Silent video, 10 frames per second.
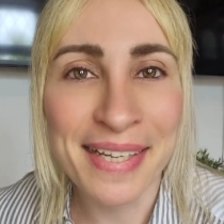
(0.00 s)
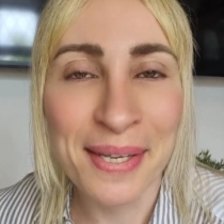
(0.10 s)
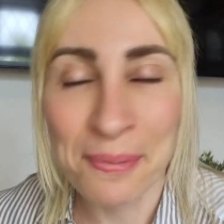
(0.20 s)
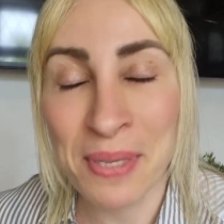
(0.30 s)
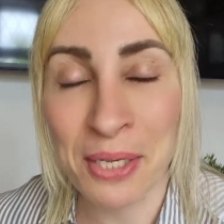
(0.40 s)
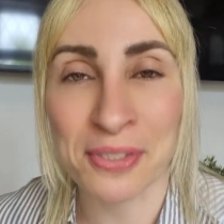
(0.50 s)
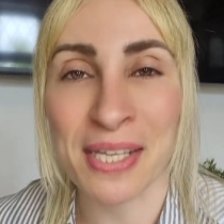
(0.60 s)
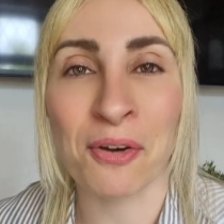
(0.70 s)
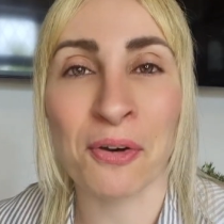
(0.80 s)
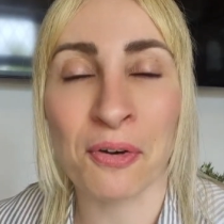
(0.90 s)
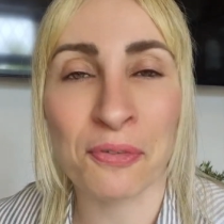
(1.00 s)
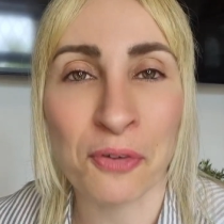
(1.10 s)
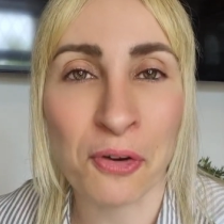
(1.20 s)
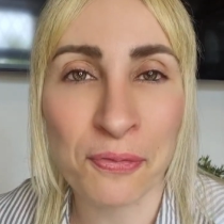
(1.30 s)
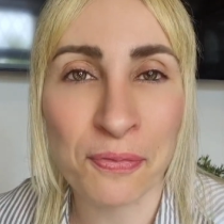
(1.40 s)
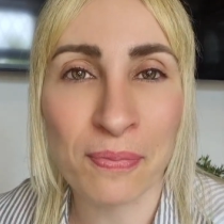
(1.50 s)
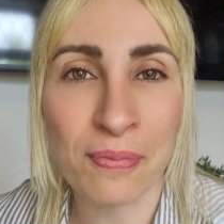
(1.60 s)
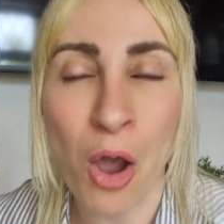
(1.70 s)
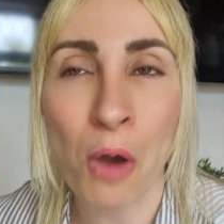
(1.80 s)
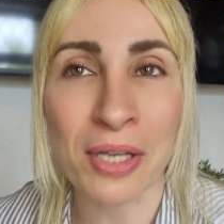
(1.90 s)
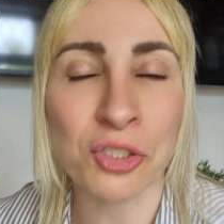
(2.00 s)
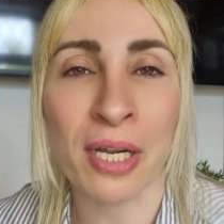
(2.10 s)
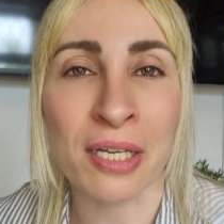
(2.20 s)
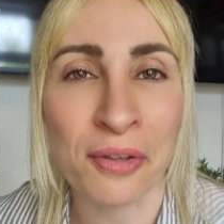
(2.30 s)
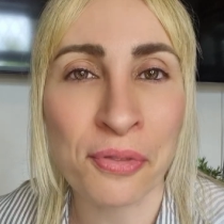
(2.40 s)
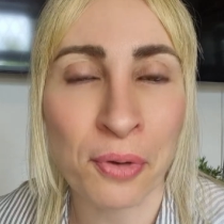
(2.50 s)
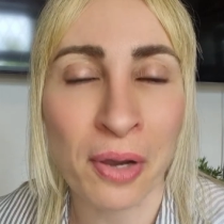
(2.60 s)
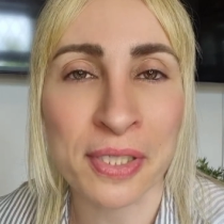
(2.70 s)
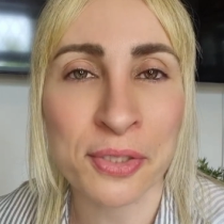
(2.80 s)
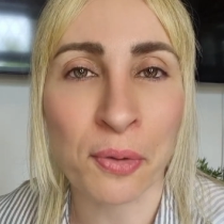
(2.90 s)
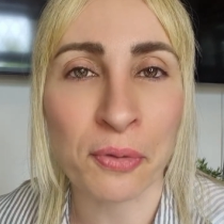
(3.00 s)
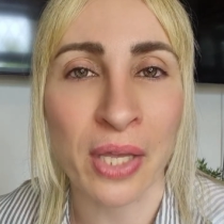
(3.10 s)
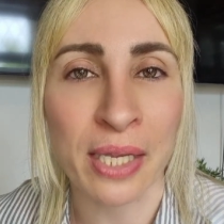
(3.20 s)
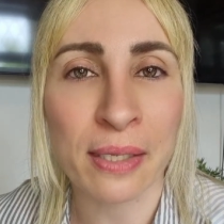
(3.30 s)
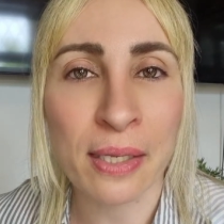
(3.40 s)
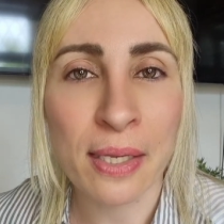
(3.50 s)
because of how much I learned throughout this whole thing.